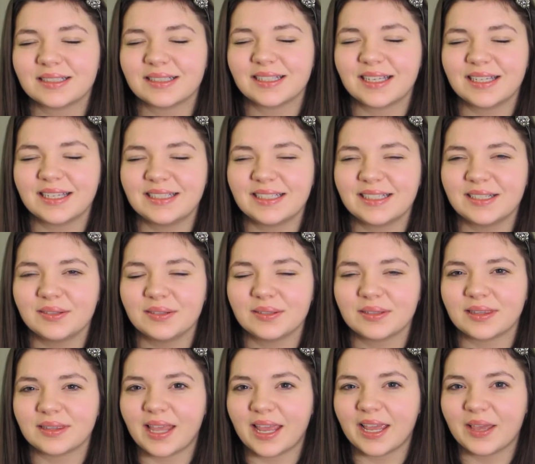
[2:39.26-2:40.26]
it
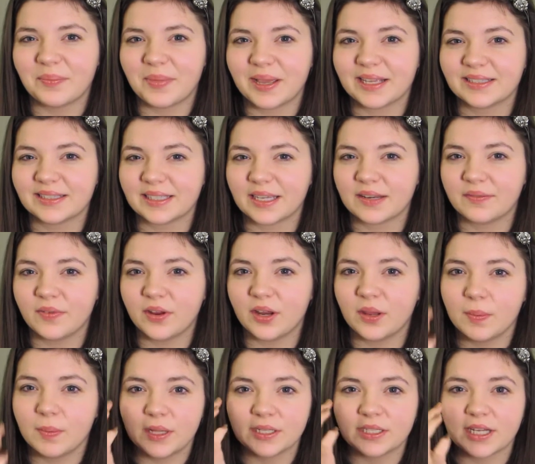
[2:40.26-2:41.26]
didn't like my skin
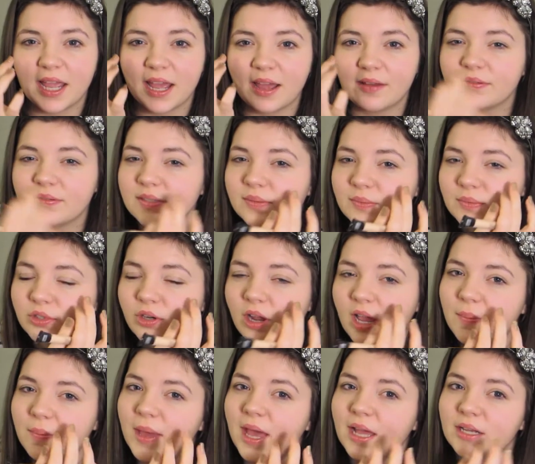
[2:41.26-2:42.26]
very much. I have some
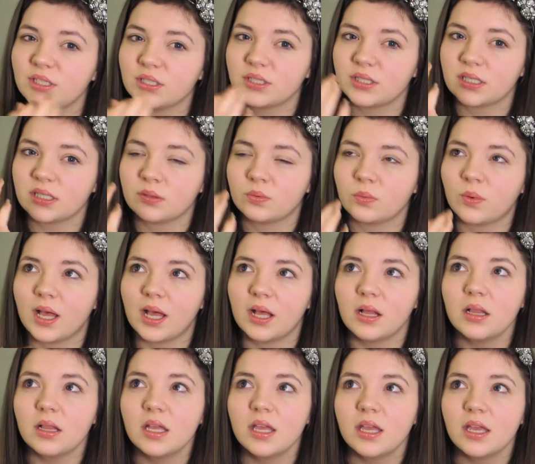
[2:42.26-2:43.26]
dry patches as
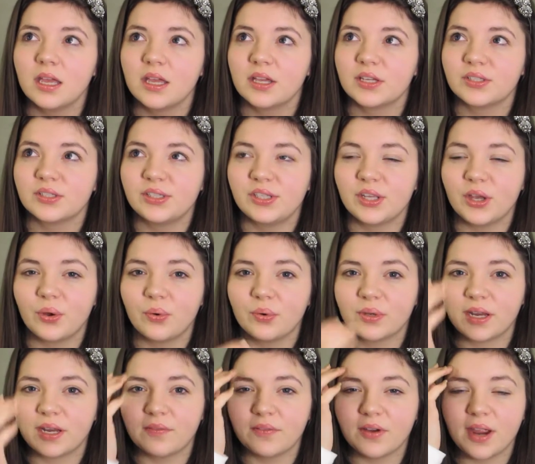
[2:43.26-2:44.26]
well. So
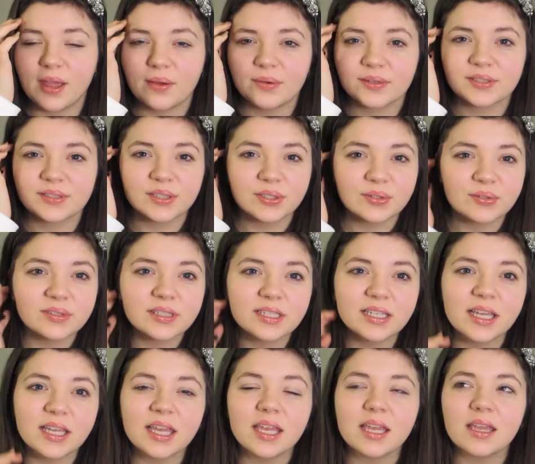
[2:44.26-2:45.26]
whenever I was
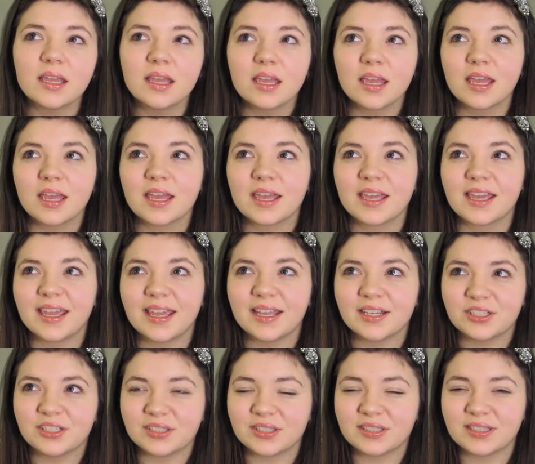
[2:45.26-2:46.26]
using it, it
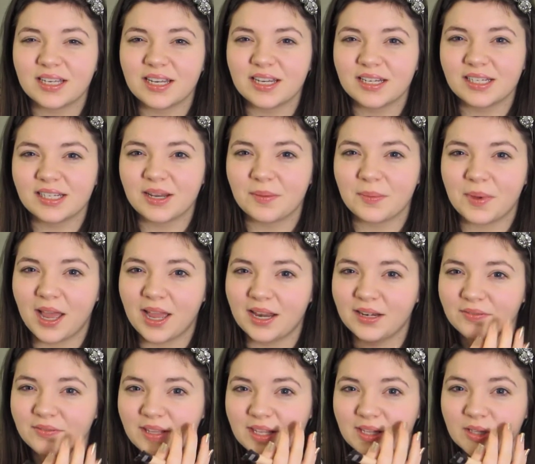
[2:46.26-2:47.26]
just ended up kind
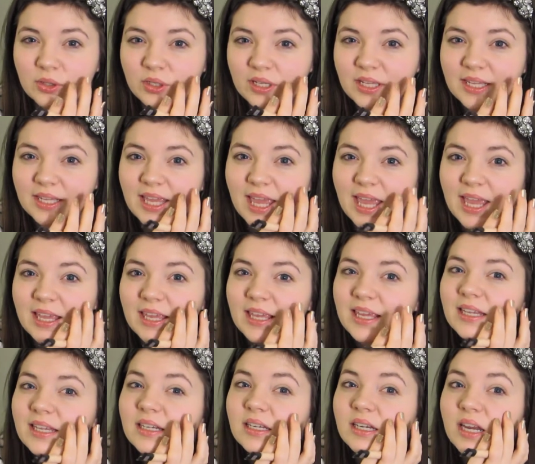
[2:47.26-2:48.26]
of like looking
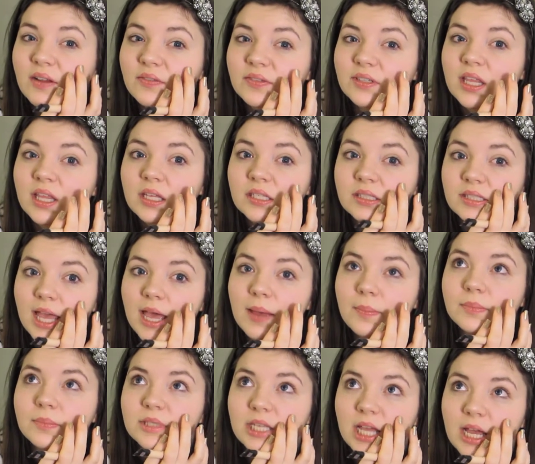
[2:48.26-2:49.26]
cakey and I'd have to like dab,
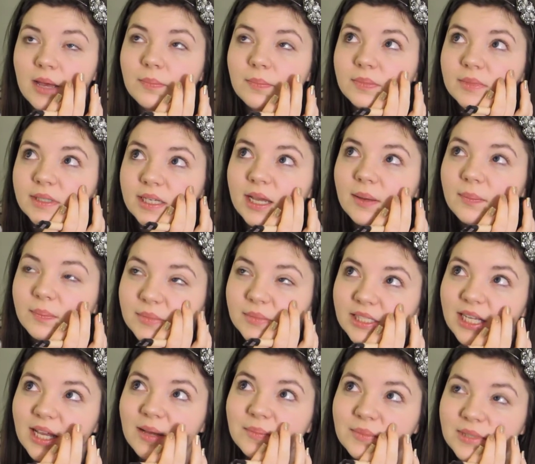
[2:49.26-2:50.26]
dab, dab,
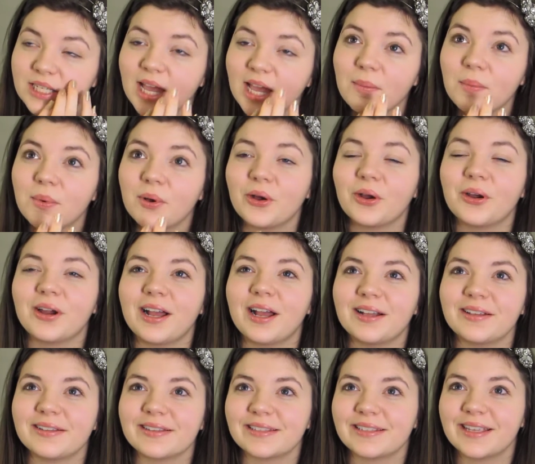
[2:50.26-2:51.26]
dab, dab or
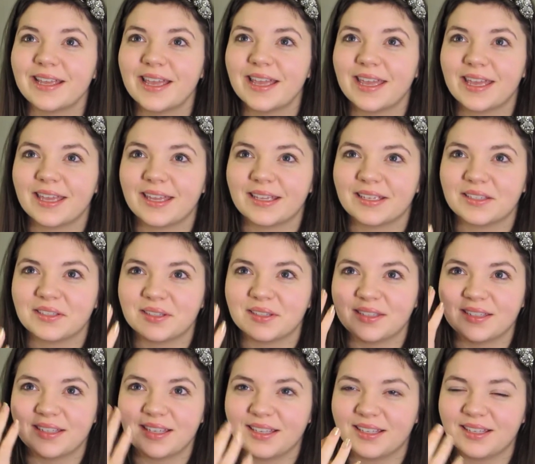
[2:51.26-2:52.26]
else
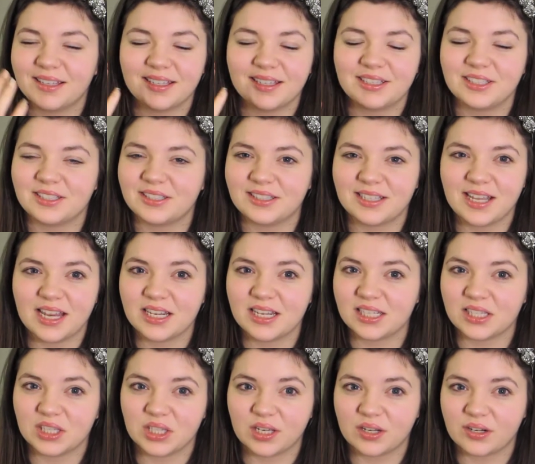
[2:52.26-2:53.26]
it just, it
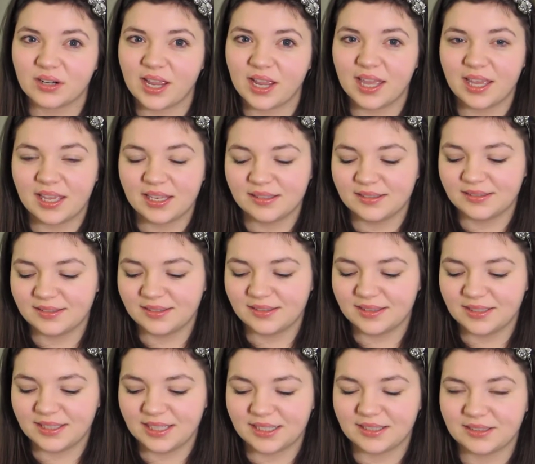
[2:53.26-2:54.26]
didn't look right. It
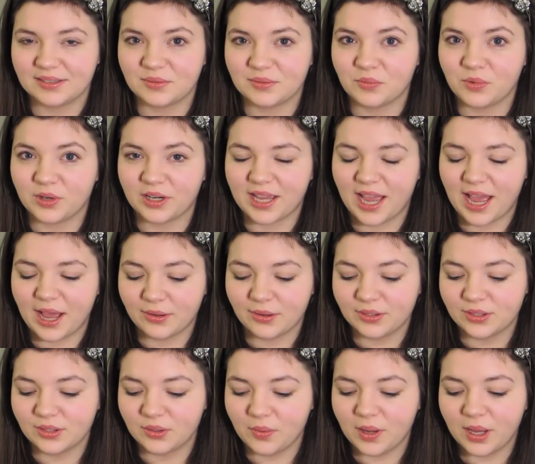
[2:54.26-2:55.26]
didn't work out
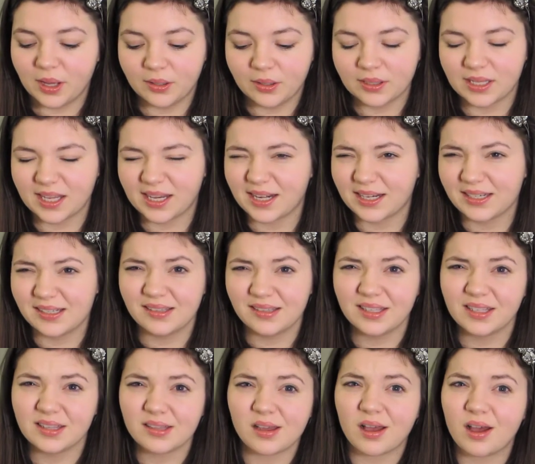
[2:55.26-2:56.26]
so well and I didn't
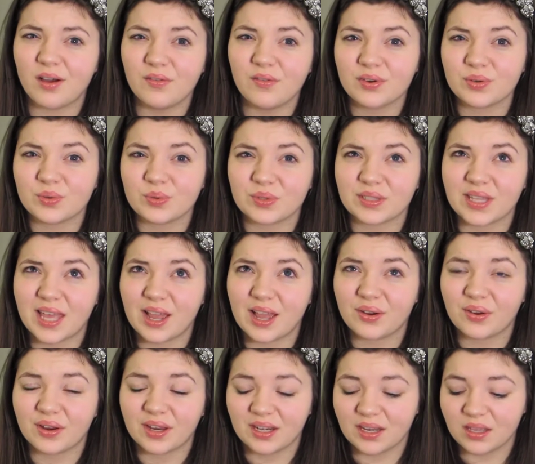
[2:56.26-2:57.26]
think the coverage was that
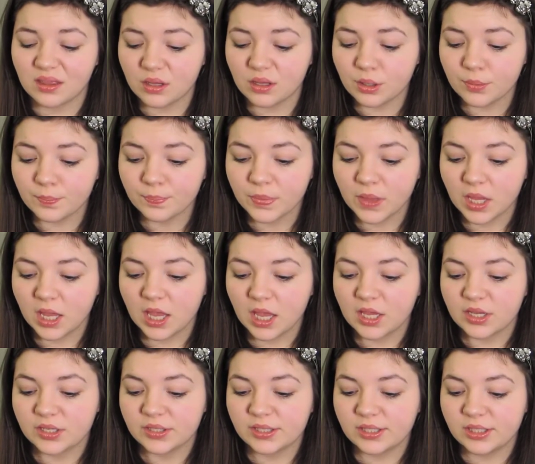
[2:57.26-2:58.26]
great either.
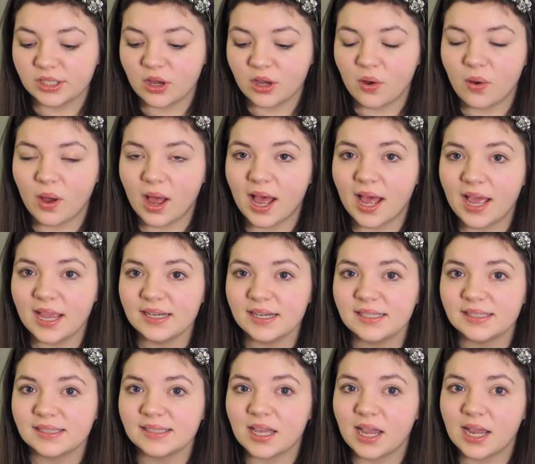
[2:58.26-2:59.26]
So I
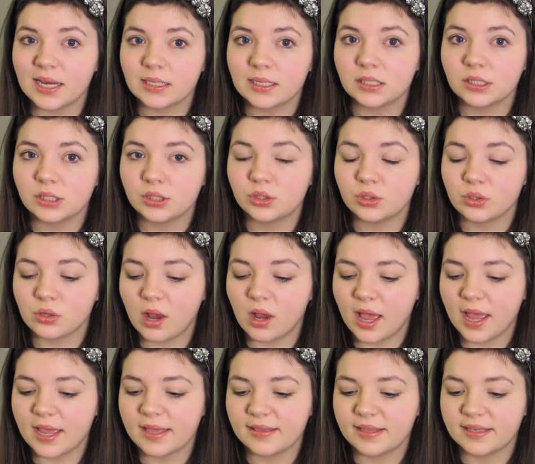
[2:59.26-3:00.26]
decided to
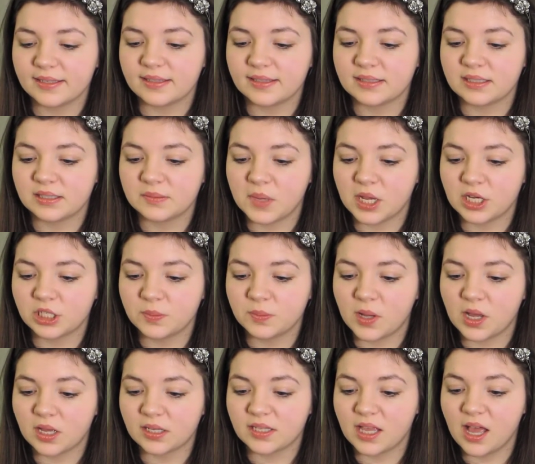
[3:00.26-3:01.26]
try this
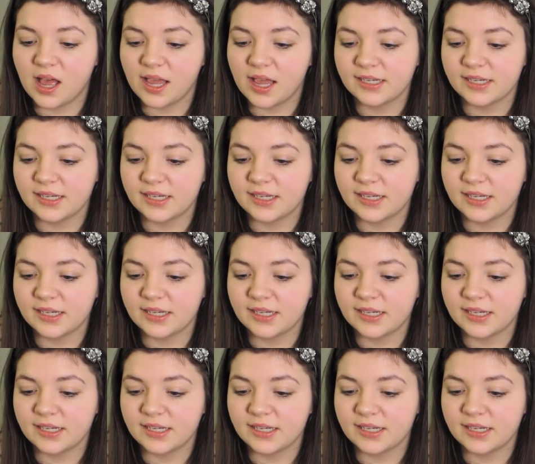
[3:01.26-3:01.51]
Smashbox High